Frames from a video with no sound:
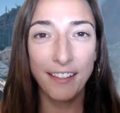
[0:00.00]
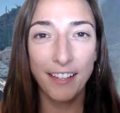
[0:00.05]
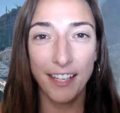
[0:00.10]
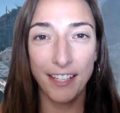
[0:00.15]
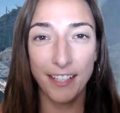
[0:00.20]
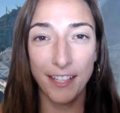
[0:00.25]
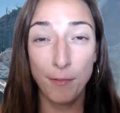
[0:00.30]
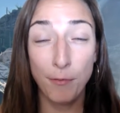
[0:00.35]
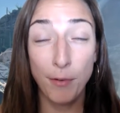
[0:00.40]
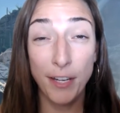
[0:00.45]

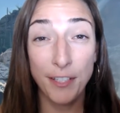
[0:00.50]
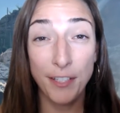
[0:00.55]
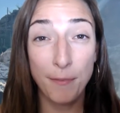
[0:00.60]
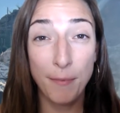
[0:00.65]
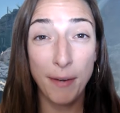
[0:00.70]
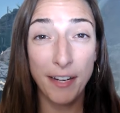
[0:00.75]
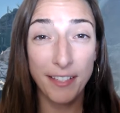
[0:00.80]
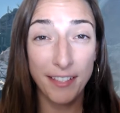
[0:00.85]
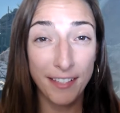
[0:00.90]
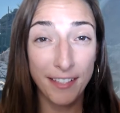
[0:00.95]
Like Western
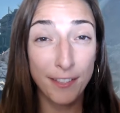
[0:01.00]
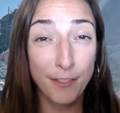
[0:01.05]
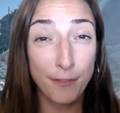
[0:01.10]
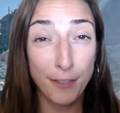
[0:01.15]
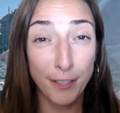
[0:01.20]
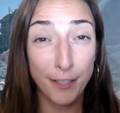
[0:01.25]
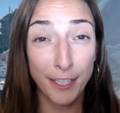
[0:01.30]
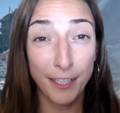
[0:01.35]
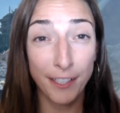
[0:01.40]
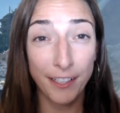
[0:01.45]
medicine is
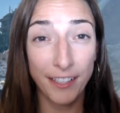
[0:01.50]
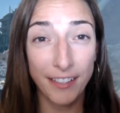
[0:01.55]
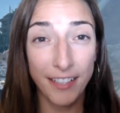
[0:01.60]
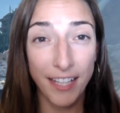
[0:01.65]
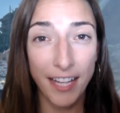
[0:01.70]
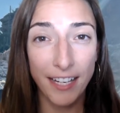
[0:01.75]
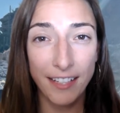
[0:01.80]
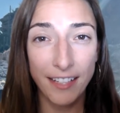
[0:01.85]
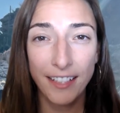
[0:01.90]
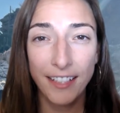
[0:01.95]
really good at
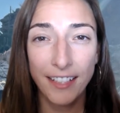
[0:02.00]
that.